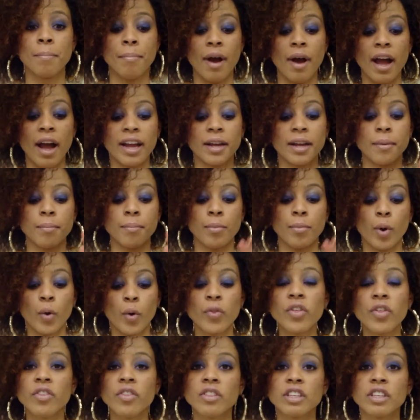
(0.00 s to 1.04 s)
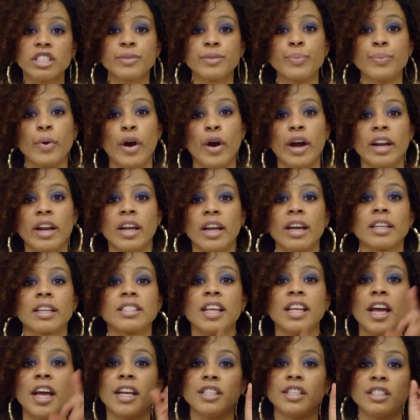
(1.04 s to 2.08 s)
buying both of these products
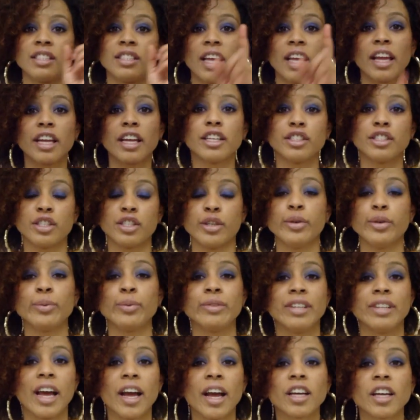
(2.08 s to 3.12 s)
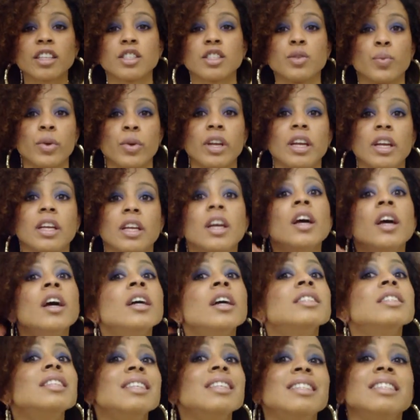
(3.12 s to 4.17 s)
and staying tuned next week
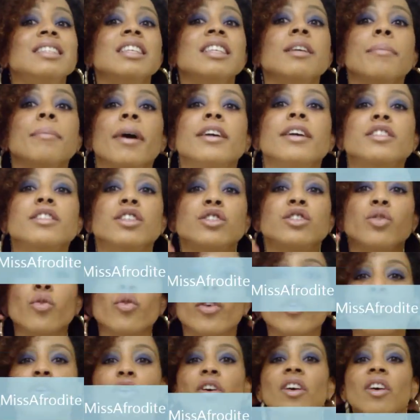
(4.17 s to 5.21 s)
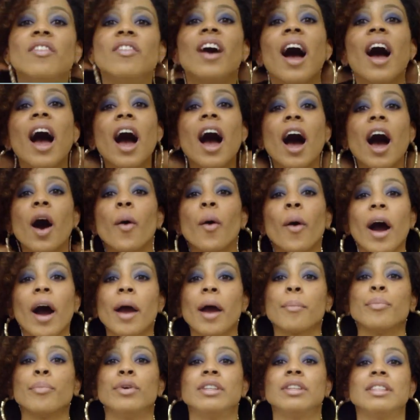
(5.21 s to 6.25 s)
to see my tutorial of how
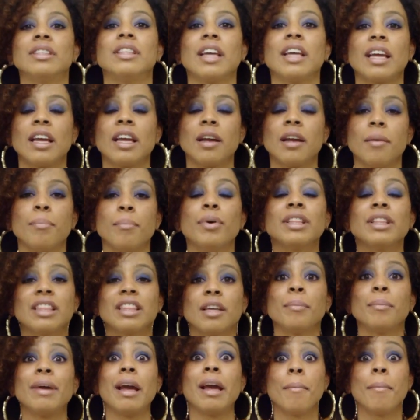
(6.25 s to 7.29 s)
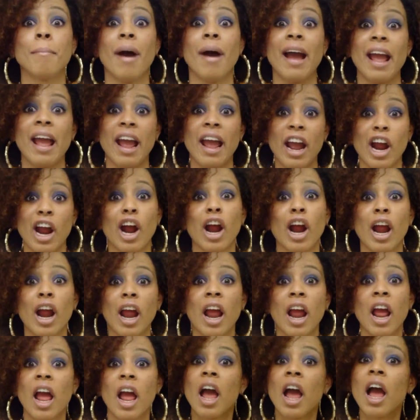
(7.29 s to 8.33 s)
I put them in my hair,
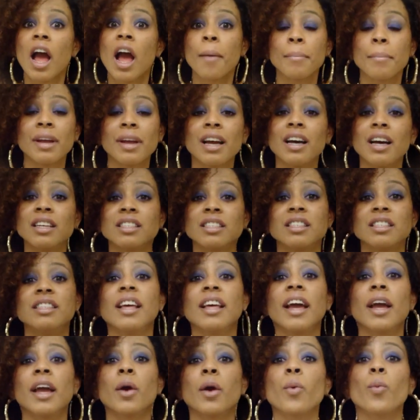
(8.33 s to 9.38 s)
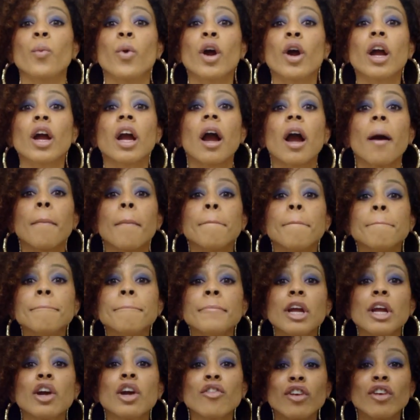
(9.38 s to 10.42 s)
because they work
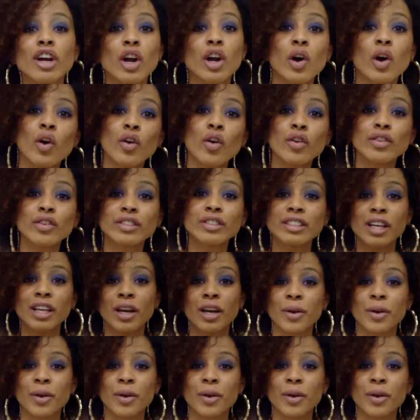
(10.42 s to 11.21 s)
miracles.